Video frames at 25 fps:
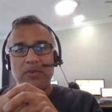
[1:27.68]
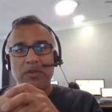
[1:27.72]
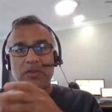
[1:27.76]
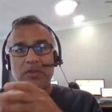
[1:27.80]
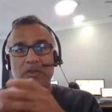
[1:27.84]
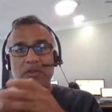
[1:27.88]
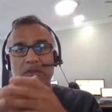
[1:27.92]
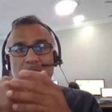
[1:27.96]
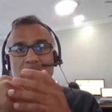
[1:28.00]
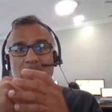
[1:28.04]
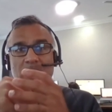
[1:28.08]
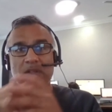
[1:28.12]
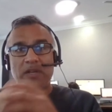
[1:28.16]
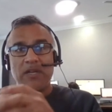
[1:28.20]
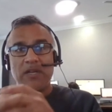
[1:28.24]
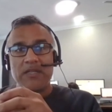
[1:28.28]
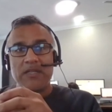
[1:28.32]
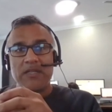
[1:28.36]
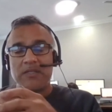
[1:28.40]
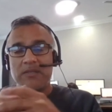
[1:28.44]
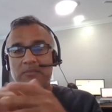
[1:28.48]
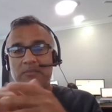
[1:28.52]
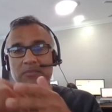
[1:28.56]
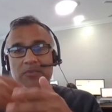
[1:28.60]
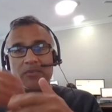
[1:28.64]
utilize
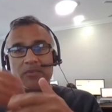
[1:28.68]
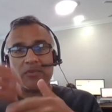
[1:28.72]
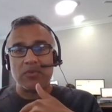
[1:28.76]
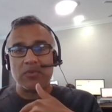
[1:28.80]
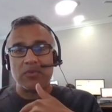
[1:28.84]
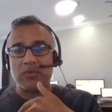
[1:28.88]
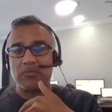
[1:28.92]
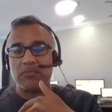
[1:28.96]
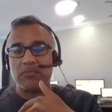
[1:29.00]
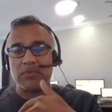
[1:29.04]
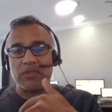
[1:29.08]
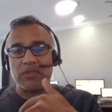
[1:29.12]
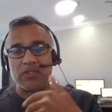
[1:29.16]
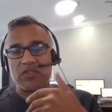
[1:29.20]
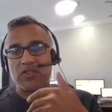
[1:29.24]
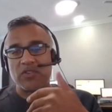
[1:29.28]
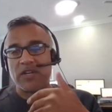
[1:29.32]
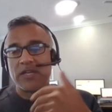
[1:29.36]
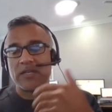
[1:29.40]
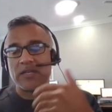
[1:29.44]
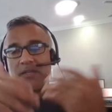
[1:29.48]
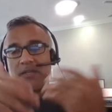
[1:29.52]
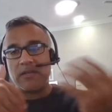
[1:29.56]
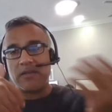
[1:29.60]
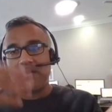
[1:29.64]
them to
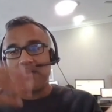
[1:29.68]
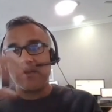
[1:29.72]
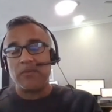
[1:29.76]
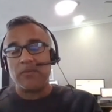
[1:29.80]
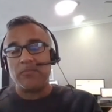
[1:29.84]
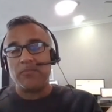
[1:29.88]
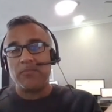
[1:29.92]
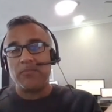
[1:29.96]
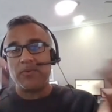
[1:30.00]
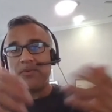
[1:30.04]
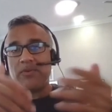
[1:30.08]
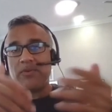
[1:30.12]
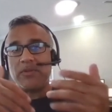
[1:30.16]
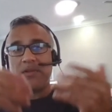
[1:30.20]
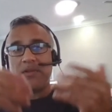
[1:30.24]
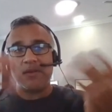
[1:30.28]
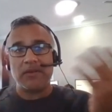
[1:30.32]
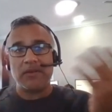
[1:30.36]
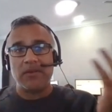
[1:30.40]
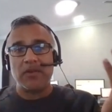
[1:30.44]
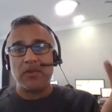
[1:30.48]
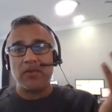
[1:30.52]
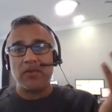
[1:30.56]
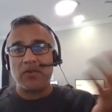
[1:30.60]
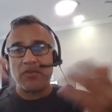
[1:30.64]
extract data, input
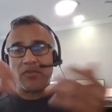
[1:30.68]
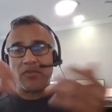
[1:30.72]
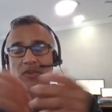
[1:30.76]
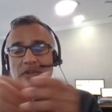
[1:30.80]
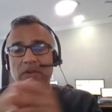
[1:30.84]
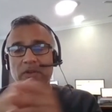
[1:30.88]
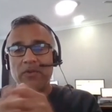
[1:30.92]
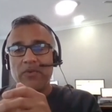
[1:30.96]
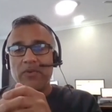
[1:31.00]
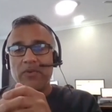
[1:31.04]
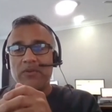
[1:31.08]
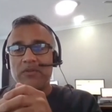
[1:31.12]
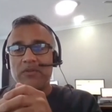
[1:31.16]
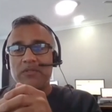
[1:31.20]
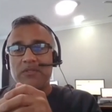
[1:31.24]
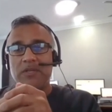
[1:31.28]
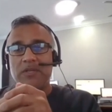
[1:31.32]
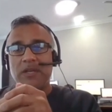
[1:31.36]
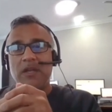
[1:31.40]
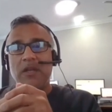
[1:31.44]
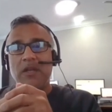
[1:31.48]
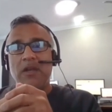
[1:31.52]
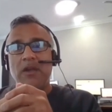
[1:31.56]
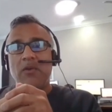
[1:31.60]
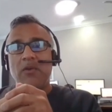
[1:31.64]
data, create orders.
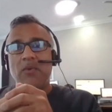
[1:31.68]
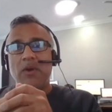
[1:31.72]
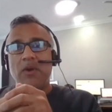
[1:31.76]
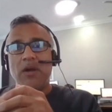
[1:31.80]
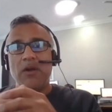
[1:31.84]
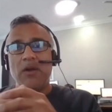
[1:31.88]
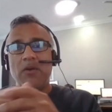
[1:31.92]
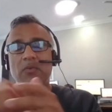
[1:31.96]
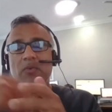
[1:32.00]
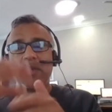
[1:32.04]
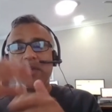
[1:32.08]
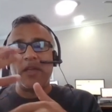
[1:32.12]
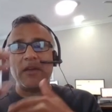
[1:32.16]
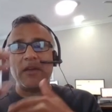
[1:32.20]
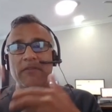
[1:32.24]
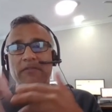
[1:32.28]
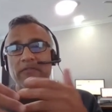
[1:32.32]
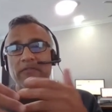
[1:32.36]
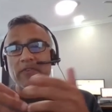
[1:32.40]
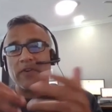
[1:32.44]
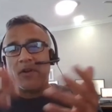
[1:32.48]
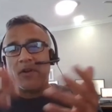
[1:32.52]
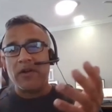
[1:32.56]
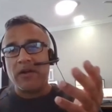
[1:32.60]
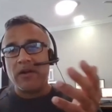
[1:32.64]
Well, we
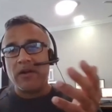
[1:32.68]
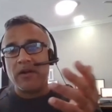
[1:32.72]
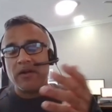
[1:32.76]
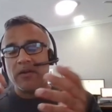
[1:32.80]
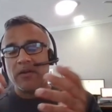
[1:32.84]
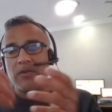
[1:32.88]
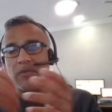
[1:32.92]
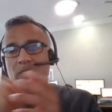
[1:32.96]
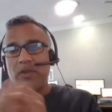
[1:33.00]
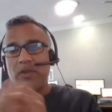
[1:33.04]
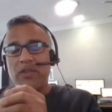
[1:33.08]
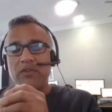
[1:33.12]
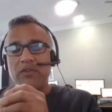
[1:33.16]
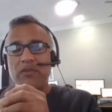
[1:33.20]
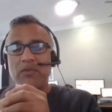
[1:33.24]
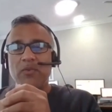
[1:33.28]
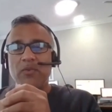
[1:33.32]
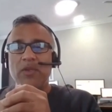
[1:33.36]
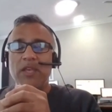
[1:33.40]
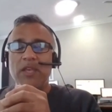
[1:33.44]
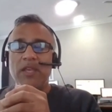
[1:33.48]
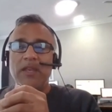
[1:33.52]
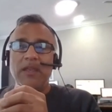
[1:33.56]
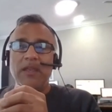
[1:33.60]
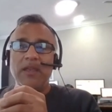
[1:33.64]
can do
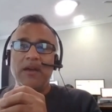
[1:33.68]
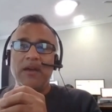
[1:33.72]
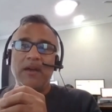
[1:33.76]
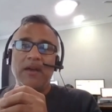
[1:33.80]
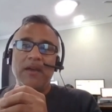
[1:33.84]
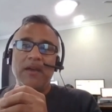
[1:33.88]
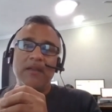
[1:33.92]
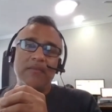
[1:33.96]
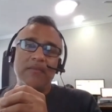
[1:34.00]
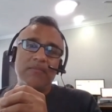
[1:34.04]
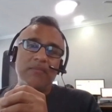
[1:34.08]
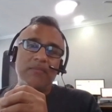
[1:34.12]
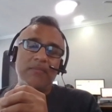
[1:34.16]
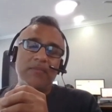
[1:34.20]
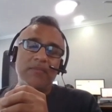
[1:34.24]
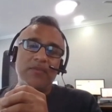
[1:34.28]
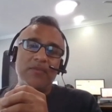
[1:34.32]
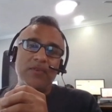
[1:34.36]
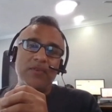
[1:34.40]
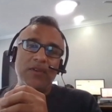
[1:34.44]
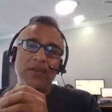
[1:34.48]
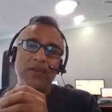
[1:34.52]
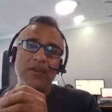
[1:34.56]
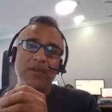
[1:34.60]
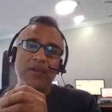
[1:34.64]
EDI,
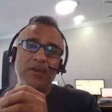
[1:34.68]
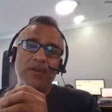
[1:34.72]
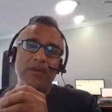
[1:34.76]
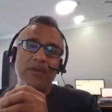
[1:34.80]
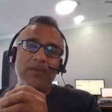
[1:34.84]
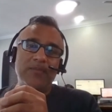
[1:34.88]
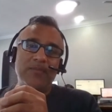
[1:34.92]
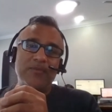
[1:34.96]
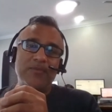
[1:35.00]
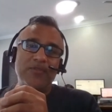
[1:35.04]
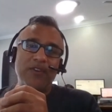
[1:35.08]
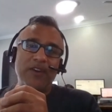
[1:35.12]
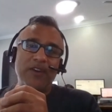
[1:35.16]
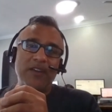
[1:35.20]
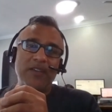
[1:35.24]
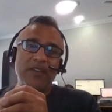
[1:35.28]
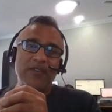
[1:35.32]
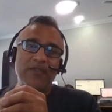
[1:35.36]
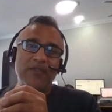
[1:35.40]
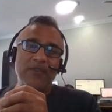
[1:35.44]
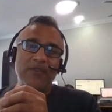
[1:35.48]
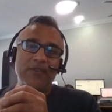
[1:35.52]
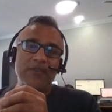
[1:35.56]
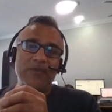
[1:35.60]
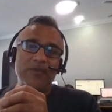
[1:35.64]

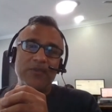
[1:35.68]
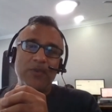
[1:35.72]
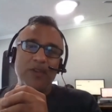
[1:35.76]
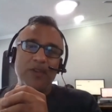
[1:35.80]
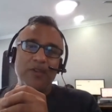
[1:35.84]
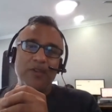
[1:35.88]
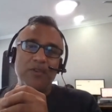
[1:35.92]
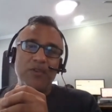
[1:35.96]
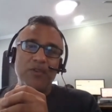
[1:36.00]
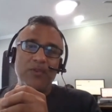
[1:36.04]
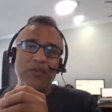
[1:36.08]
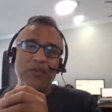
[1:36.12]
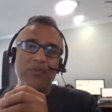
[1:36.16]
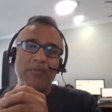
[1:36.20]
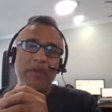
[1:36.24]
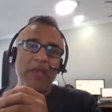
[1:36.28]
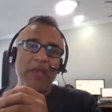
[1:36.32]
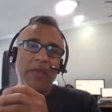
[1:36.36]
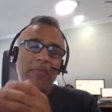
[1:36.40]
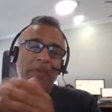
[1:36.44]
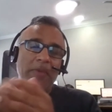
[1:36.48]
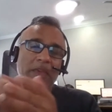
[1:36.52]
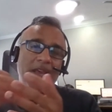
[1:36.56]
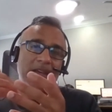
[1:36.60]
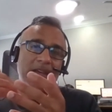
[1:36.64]
transfers. We can do
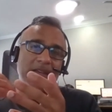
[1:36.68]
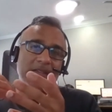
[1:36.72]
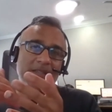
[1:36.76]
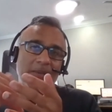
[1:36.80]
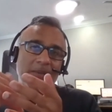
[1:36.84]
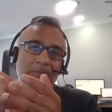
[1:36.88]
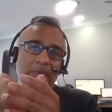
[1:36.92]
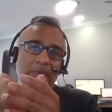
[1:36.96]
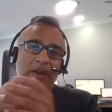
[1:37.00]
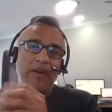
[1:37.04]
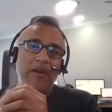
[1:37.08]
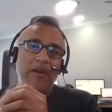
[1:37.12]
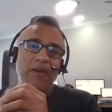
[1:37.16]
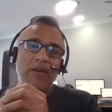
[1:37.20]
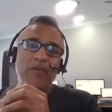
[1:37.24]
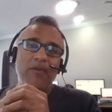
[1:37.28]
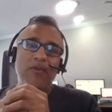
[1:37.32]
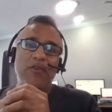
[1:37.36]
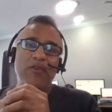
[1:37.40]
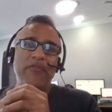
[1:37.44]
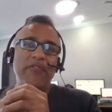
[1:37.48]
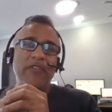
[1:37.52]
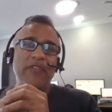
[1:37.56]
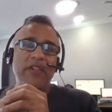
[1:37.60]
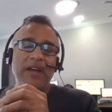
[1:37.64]
maybe XML or
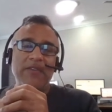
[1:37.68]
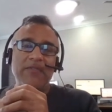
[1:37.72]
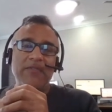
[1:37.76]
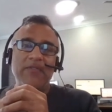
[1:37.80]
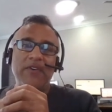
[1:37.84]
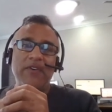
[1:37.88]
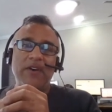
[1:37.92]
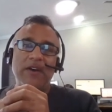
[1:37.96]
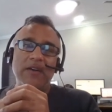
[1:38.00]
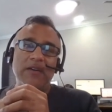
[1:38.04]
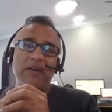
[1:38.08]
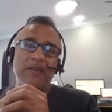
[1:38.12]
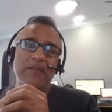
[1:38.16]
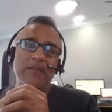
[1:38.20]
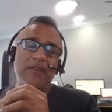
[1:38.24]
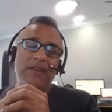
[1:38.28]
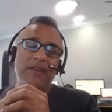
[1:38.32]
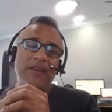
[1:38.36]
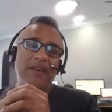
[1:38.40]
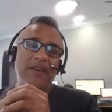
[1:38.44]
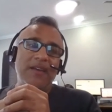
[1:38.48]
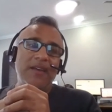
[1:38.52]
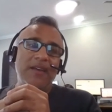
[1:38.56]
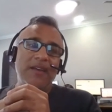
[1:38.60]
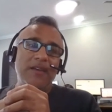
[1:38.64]
flat file,
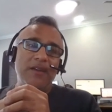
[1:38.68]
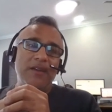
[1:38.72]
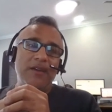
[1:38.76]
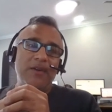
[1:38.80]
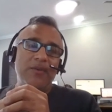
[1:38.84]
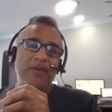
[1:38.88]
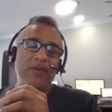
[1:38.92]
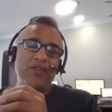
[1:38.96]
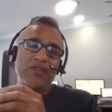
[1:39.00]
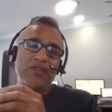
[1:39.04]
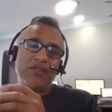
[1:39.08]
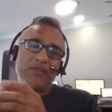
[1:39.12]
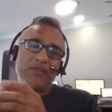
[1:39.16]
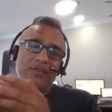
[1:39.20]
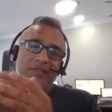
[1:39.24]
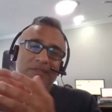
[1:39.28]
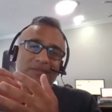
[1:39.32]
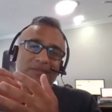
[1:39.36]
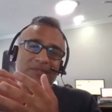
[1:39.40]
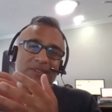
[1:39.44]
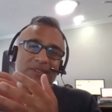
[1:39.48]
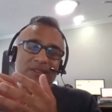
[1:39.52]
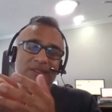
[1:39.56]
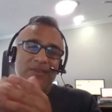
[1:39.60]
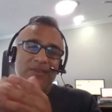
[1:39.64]
which is
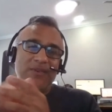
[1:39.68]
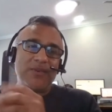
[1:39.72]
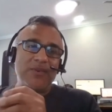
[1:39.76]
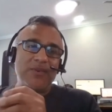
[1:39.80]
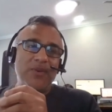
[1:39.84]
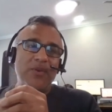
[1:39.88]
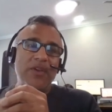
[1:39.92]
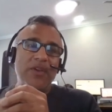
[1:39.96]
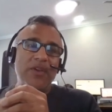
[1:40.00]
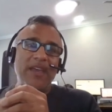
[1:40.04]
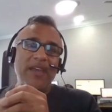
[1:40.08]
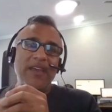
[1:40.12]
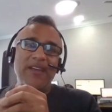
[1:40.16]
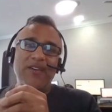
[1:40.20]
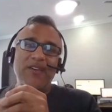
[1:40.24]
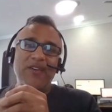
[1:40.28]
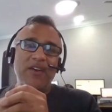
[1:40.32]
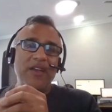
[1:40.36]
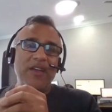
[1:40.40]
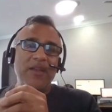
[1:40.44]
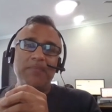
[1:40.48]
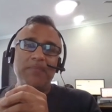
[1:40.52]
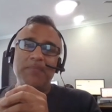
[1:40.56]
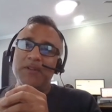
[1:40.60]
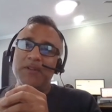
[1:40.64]
okay,
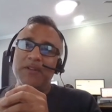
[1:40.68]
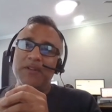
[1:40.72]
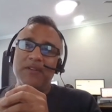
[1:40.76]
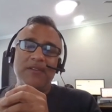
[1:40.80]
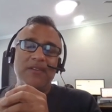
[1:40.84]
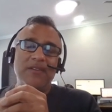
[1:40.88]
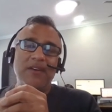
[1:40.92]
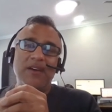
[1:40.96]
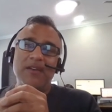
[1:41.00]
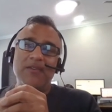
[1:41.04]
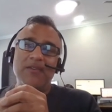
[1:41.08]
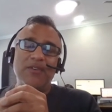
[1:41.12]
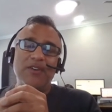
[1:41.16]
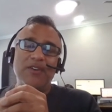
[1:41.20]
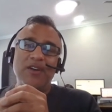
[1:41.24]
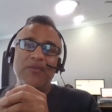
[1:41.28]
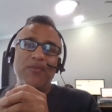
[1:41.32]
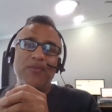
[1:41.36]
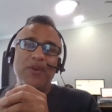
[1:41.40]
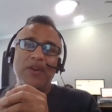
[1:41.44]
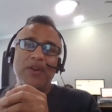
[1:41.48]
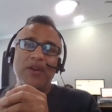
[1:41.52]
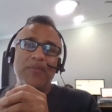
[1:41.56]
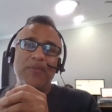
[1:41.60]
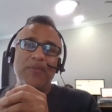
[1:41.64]
great, but not
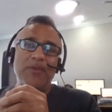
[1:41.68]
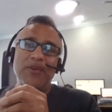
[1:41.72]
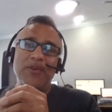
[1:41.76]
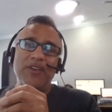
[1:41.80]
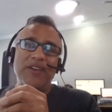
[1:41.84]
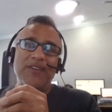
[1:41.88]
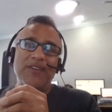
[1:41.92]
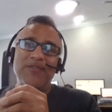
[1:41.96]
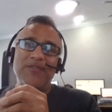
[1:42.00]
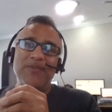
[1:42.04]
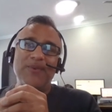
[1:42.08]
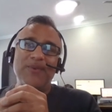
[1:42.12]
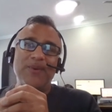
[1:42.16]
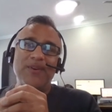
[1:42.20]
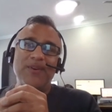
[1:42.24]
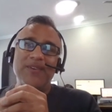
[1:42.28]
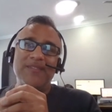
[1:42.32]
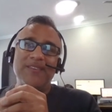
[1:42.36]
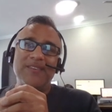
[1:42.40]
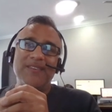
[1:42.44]
what I'm looking for.